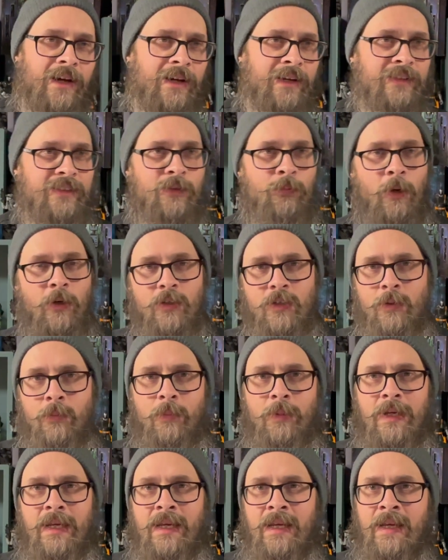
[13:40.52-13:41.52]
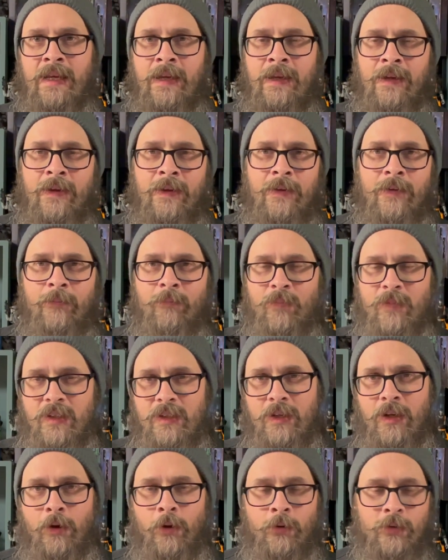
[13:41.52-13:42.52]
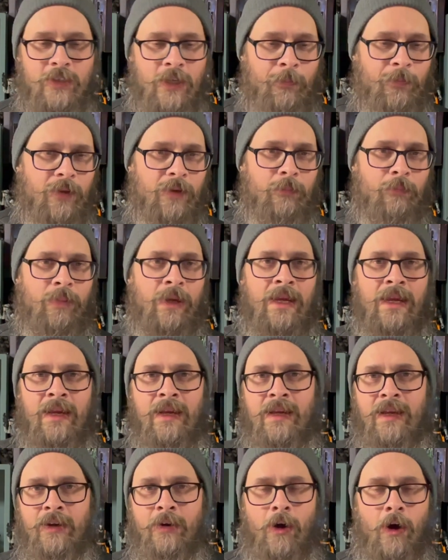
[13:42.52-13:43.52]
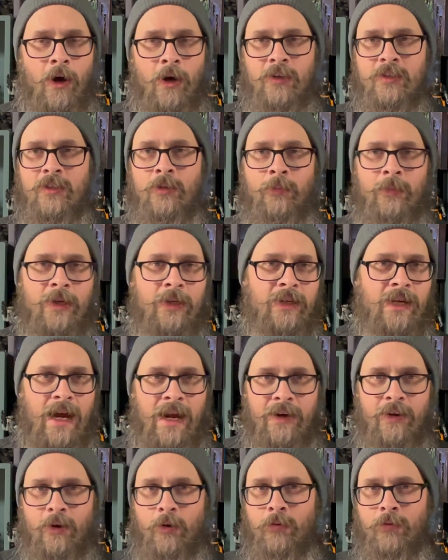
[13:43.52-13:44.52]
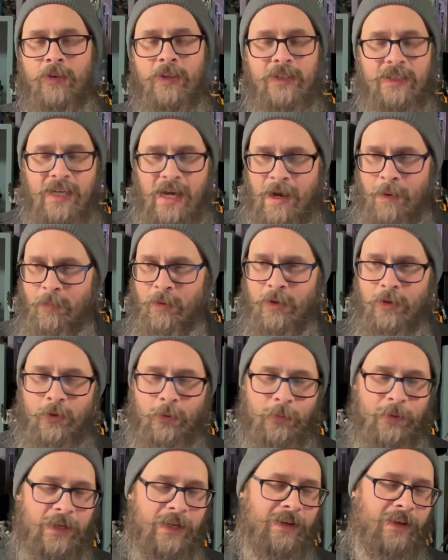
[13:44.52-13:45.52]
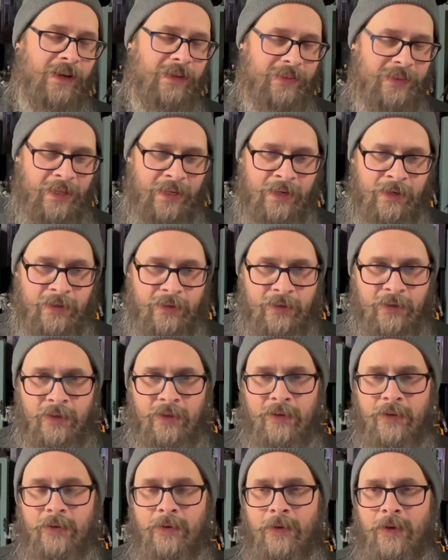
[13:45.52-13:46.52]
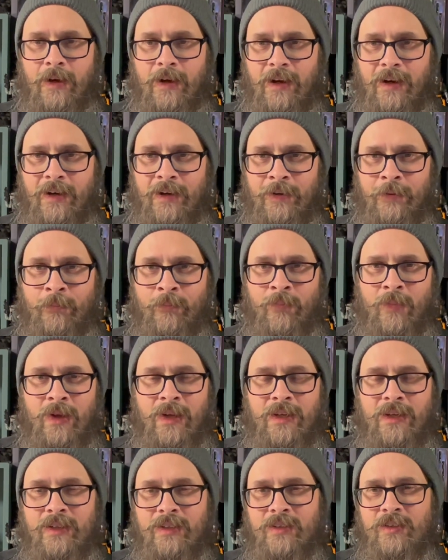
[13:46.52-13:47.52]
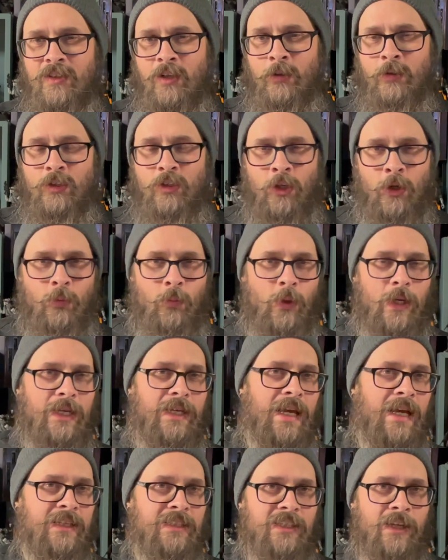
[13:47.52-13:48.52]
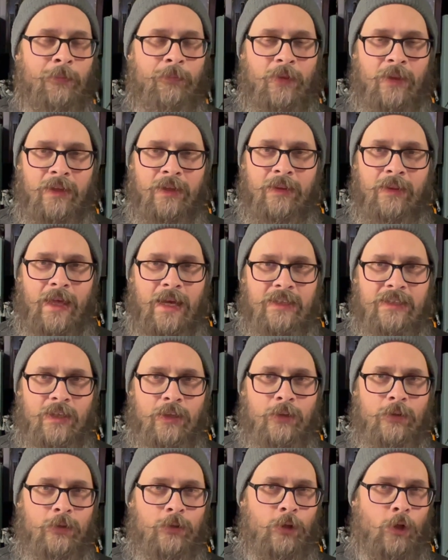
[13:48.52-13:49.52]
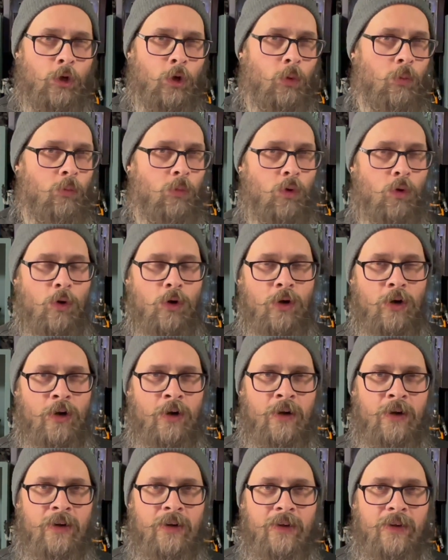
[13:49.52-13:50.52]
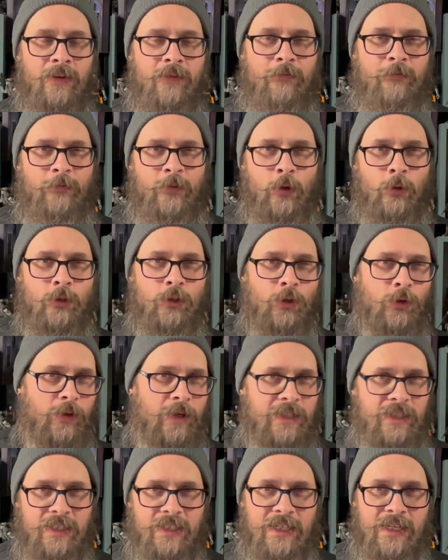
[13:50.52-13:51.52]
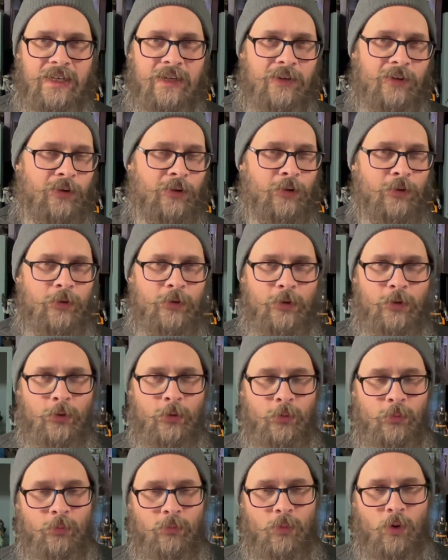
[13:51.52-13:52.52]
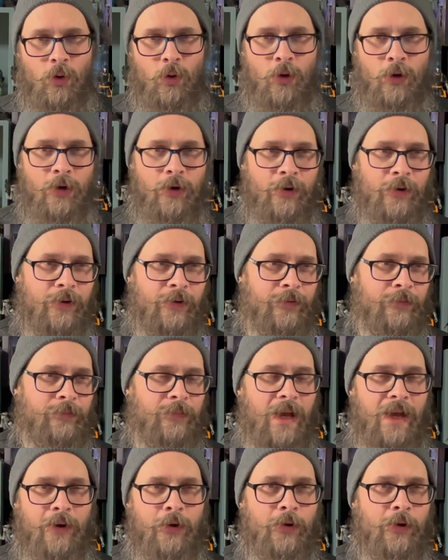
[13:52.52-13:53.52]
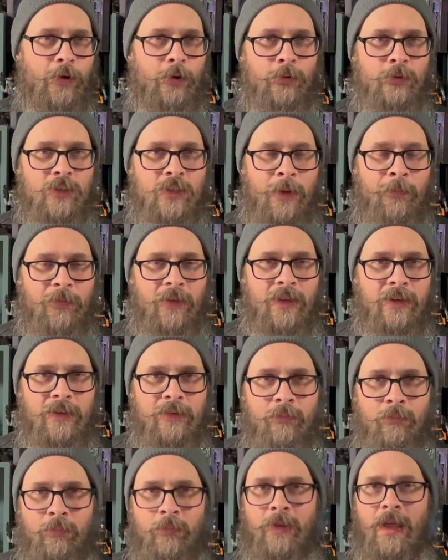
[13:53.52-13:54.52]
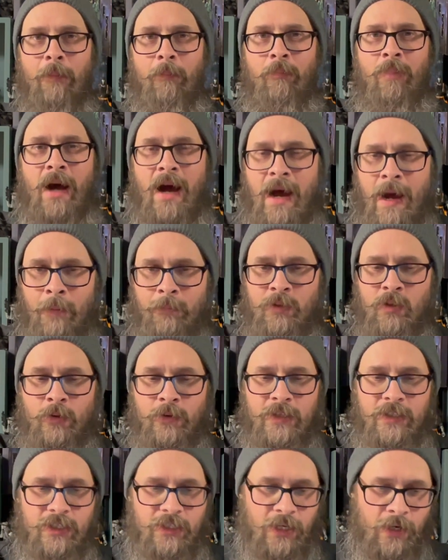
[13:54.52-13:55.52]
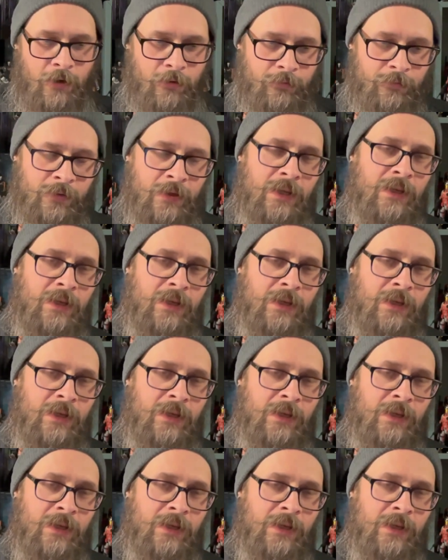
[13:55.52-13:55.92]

It's supposed to be, something big and awesome and kind of over the top a little bit, I think. So shouldn't we get something that's a little more futuristic or a little more, I don't know, something that pops on the shelf?